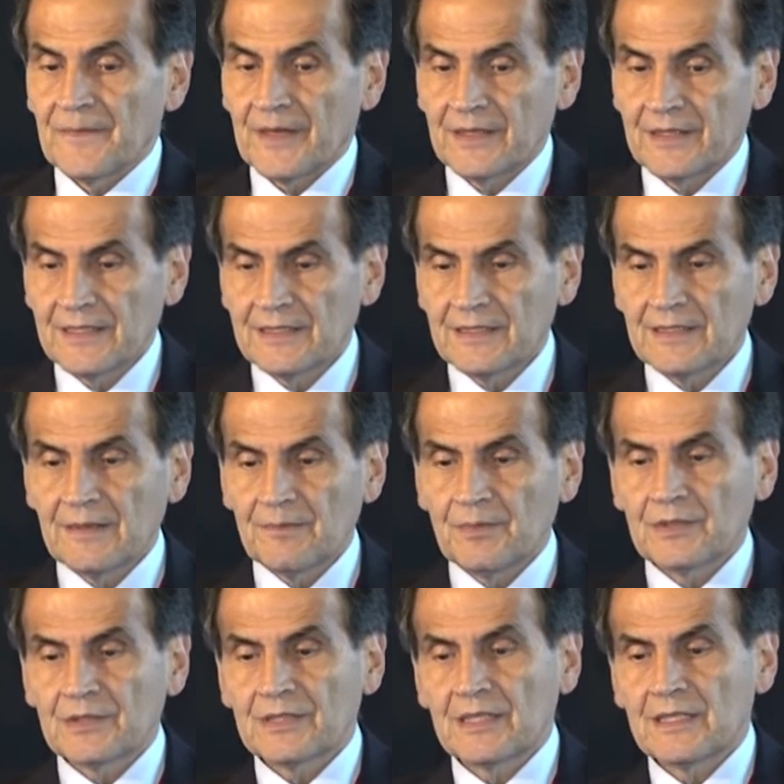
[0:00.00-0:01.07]
And this is the
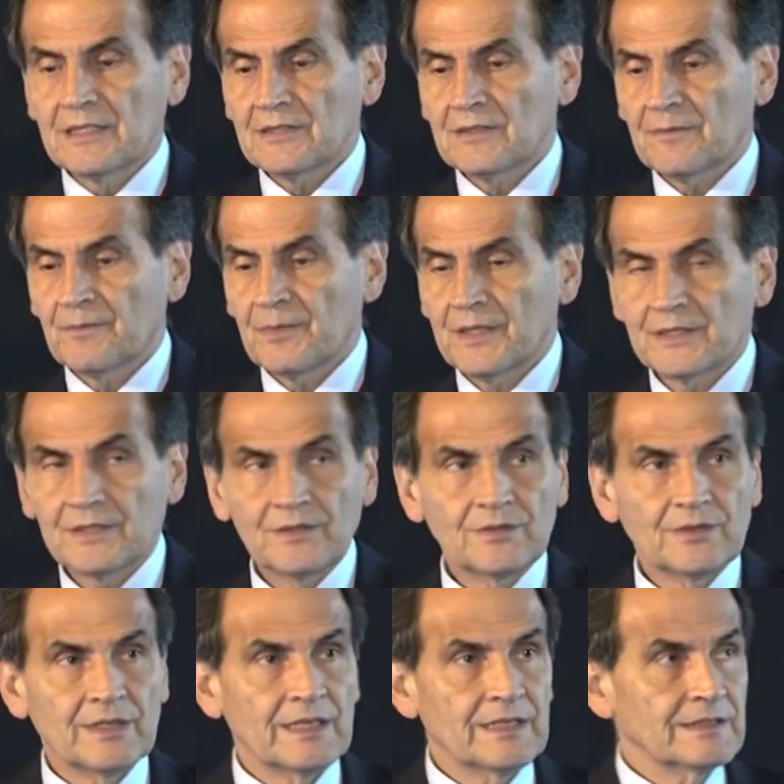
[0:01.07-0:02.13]
percentage of patients
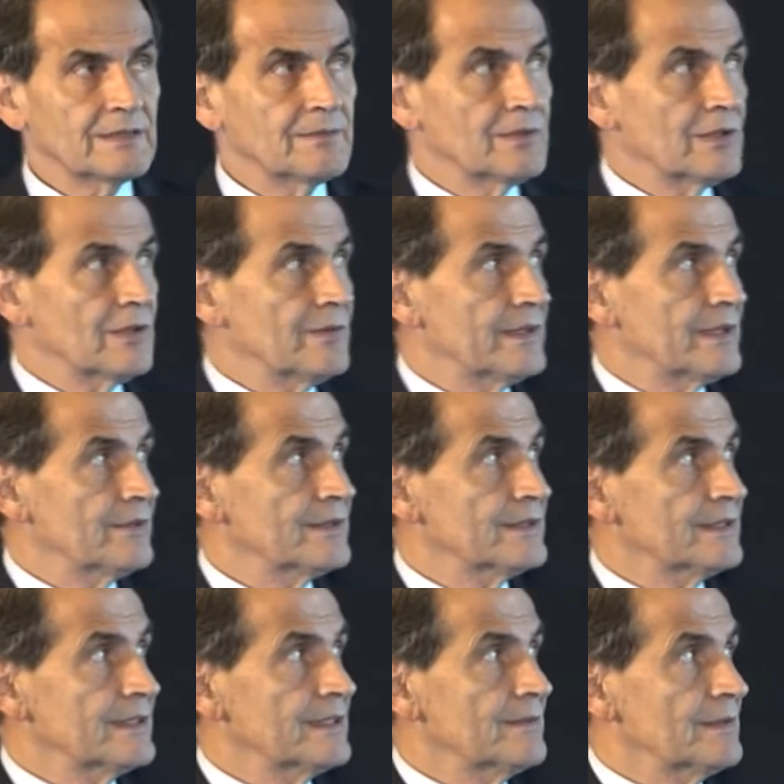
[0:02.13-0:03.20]
who have hemoglobin
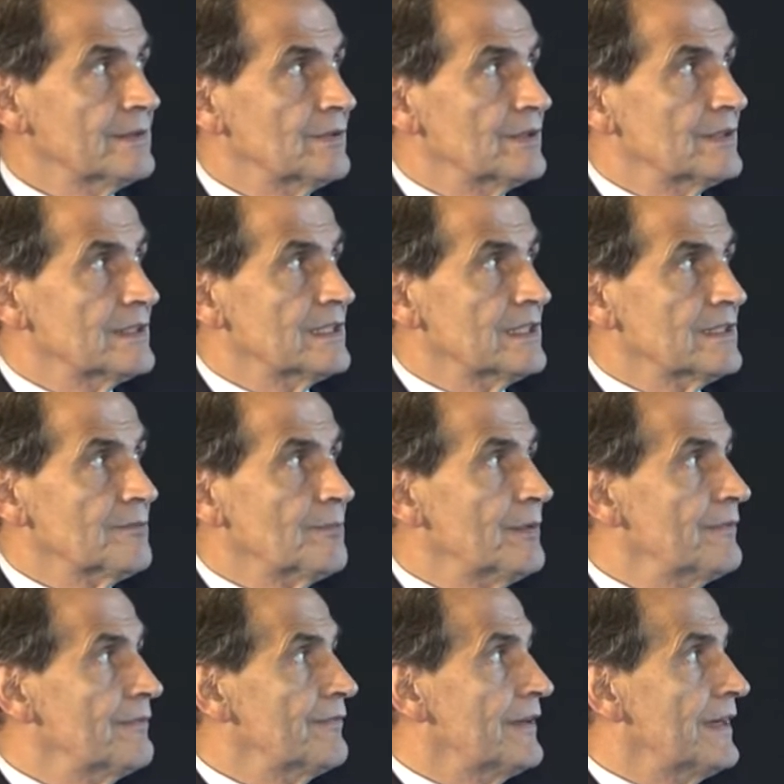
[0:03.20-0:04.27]
A1C between
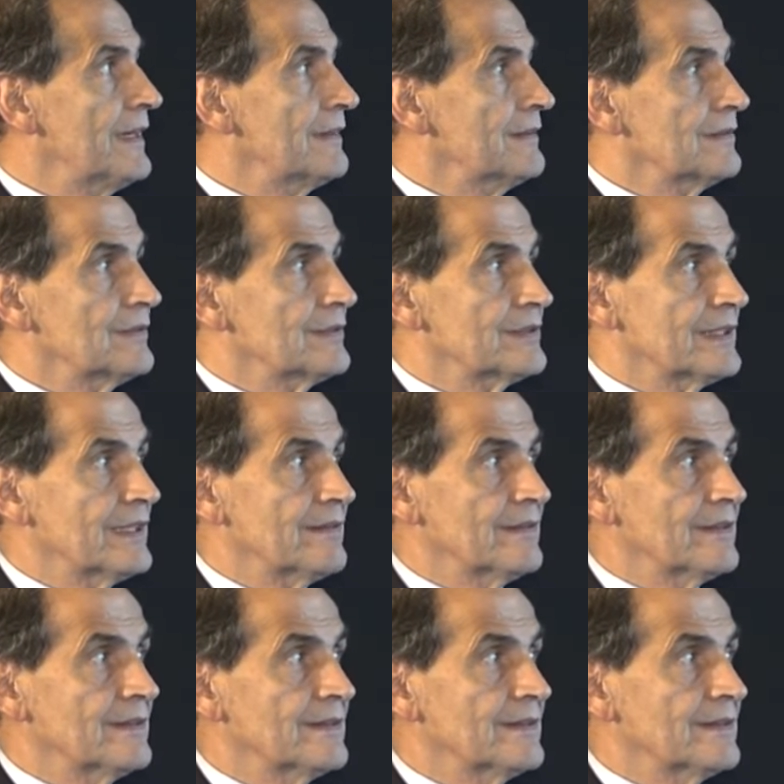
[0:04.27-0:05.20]
6.5 to 7.